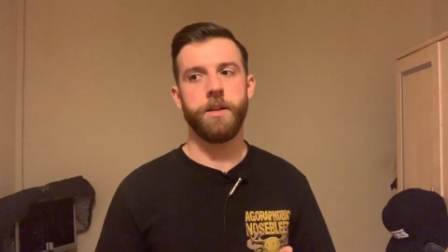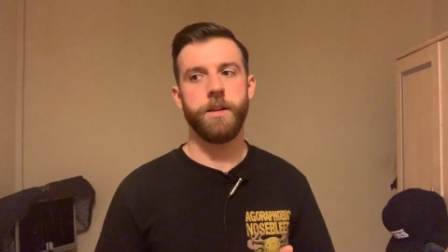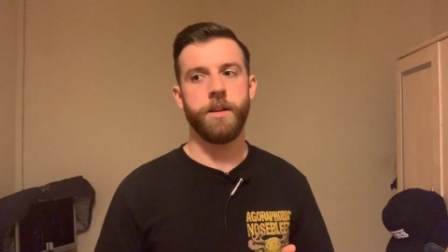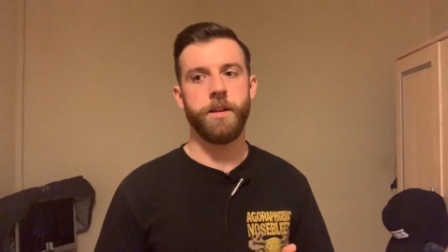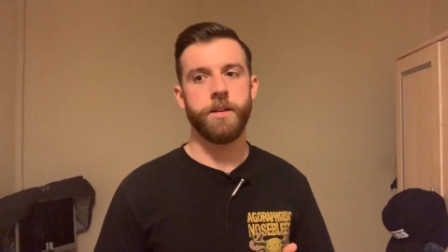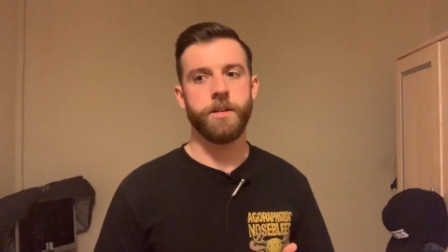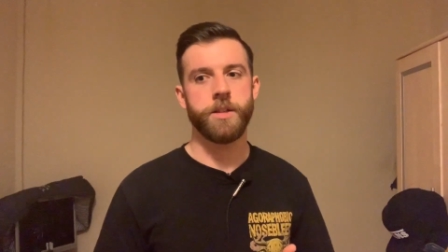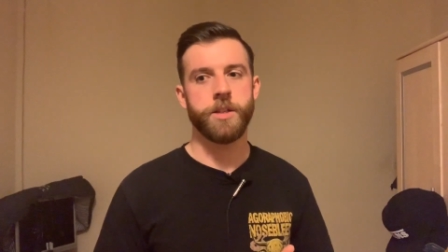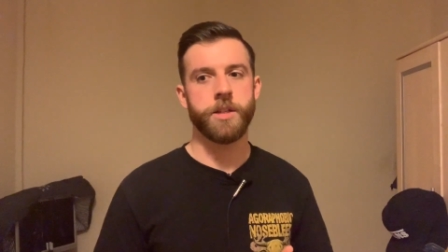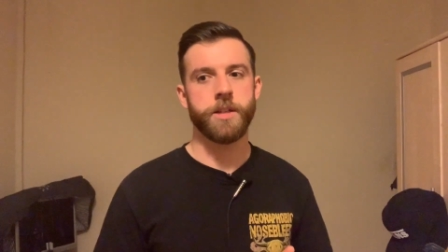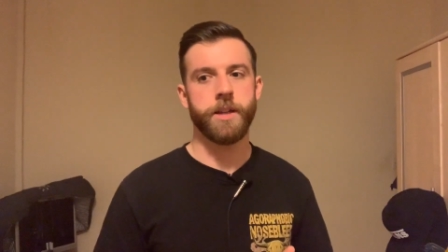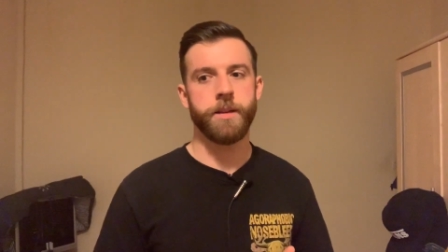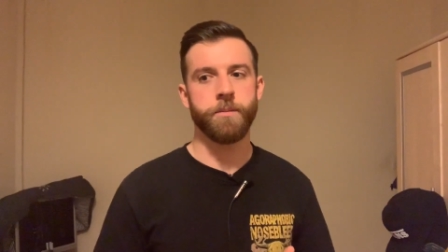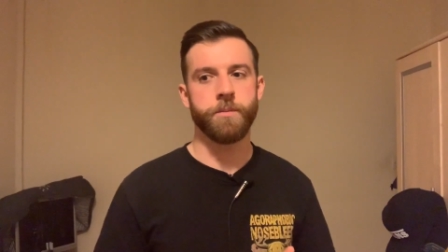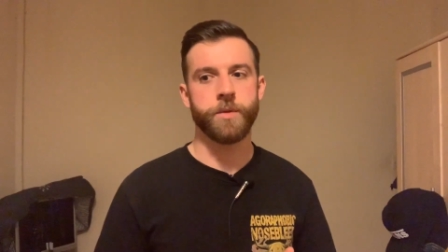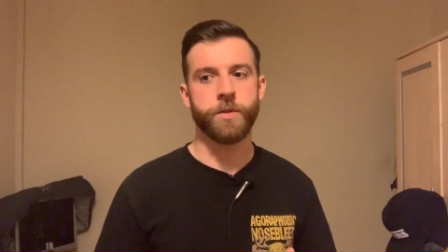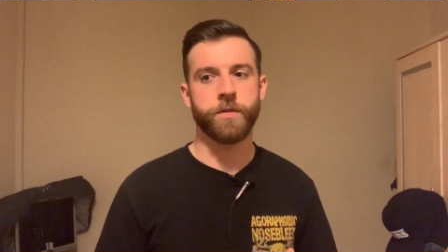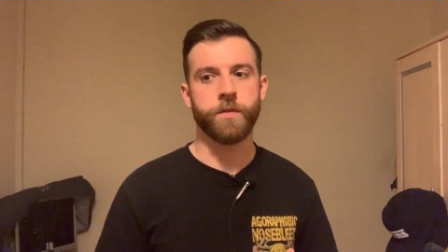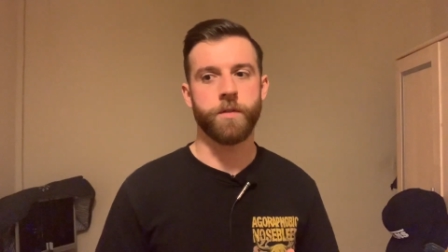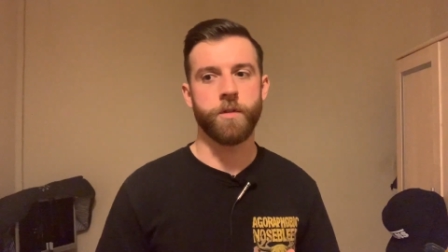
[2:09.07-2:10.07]
it
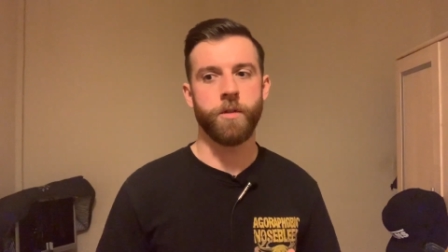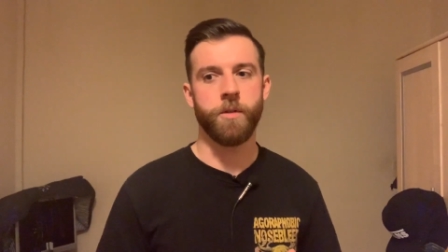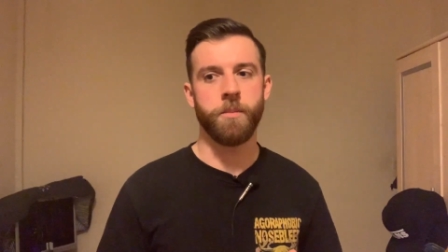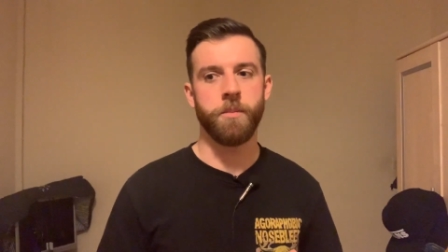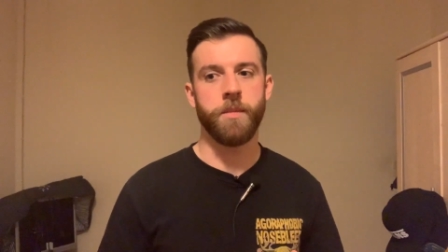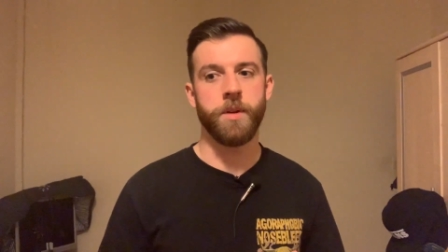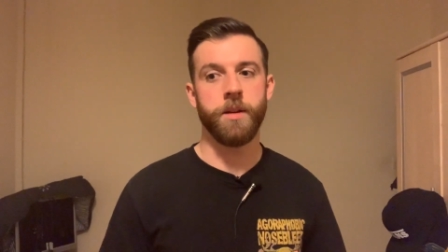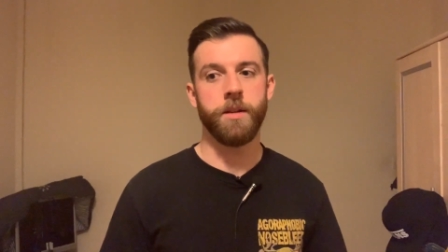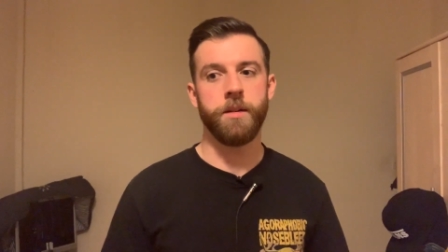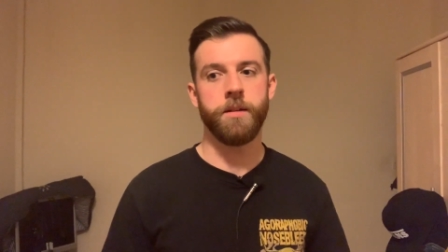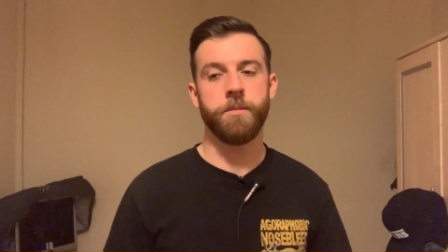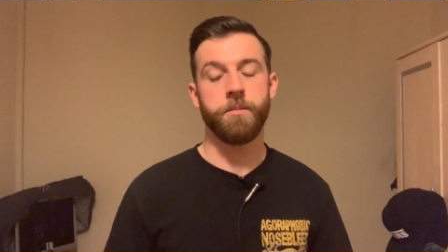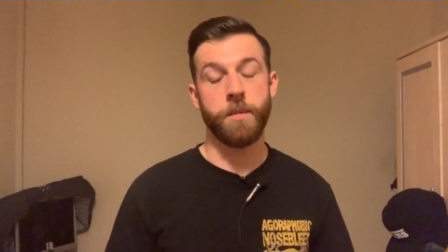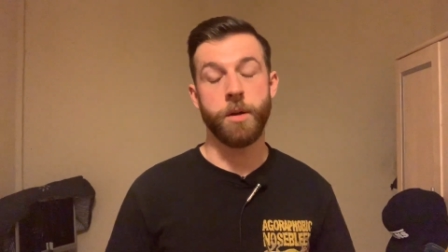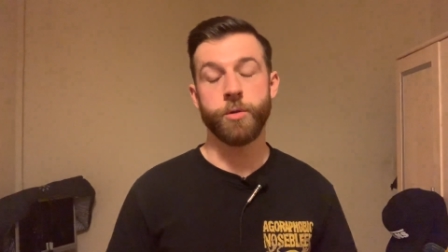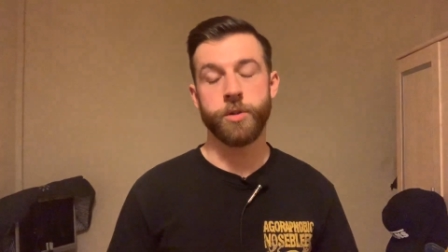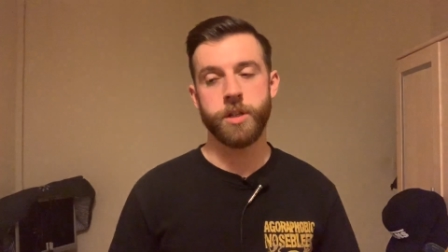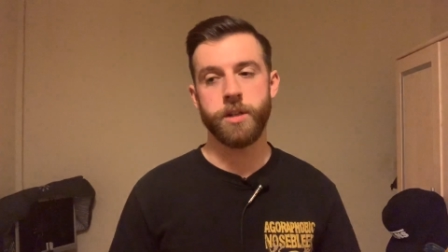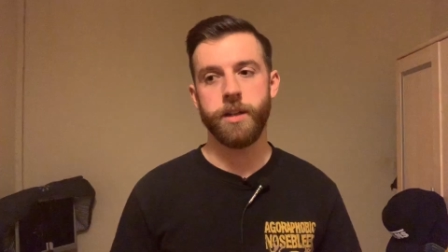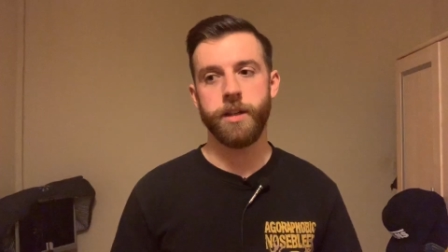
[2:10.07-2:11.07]
stems from
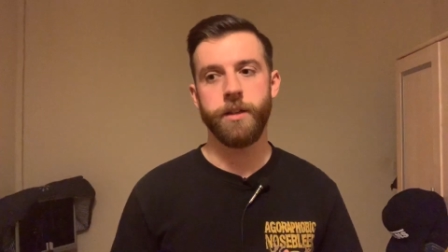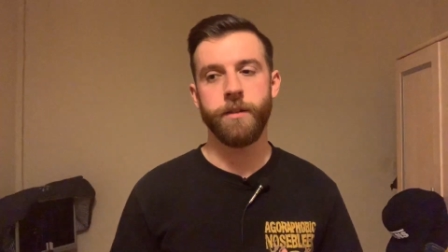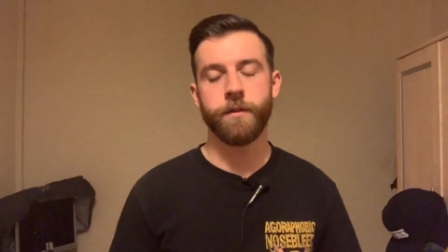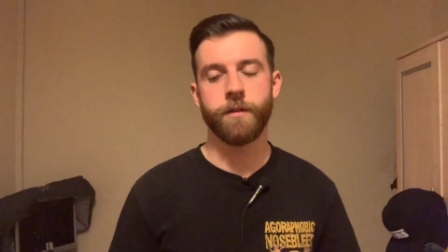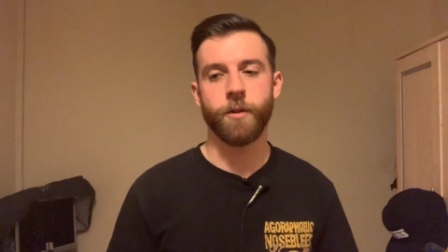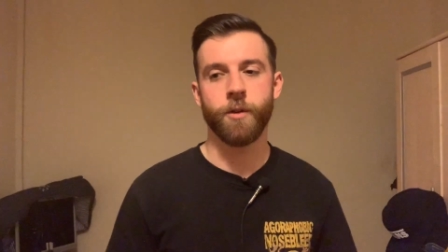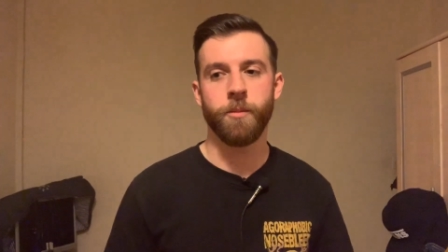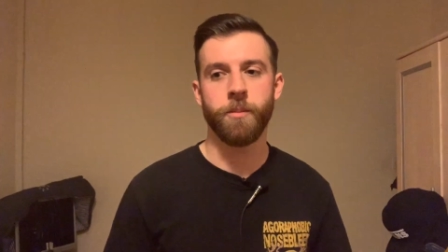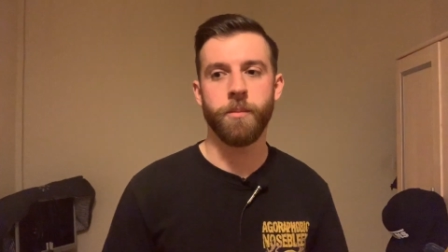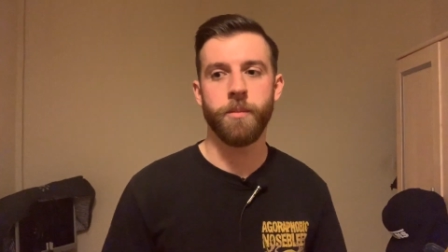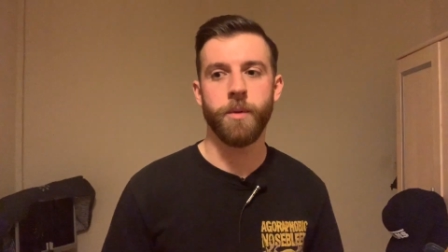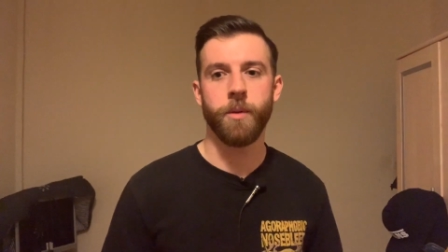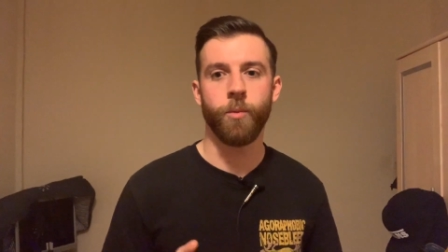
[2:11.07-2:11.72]
mostly from